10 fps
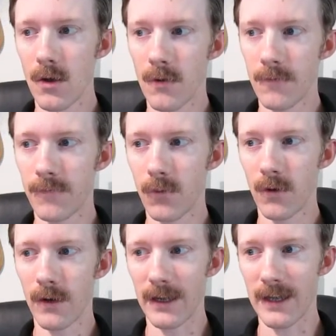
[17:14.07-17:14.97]

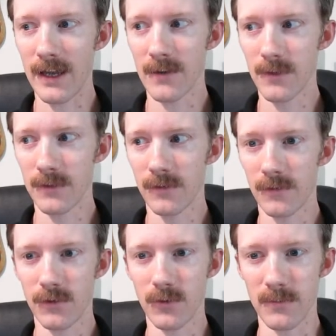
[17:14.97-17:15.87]
For academicians
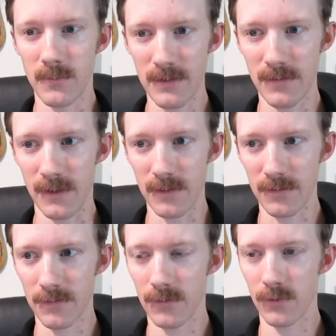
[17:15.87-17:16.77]
to admit
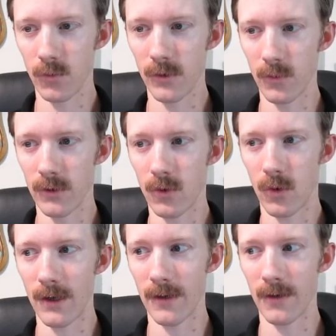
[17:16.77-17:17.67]
this would
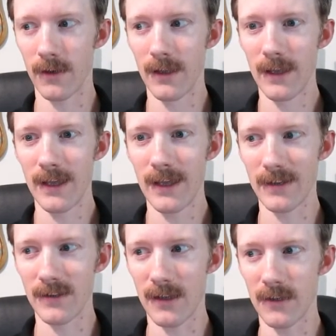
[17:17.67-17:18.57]
require
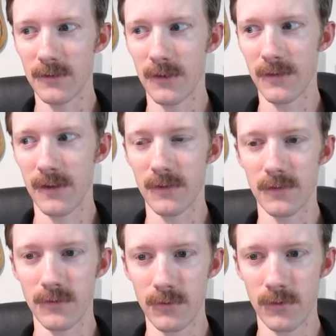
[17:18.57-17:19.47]
acknowledging that the
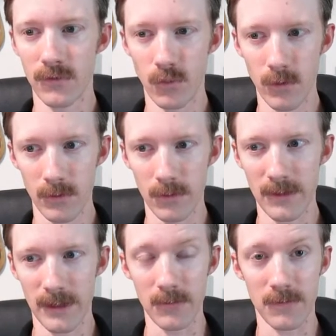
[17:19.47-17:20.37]
student's world
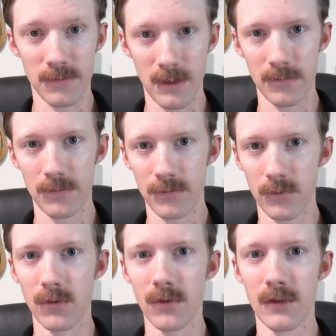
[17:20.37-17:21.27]
outside of
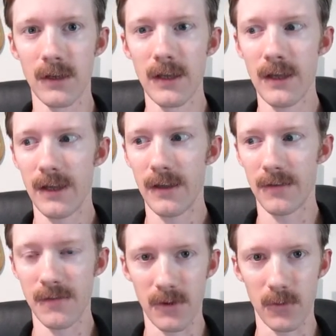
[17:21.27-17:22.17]
school is
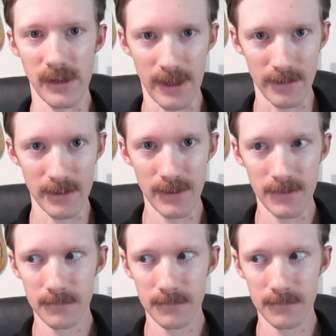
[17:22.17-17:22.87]
their reality.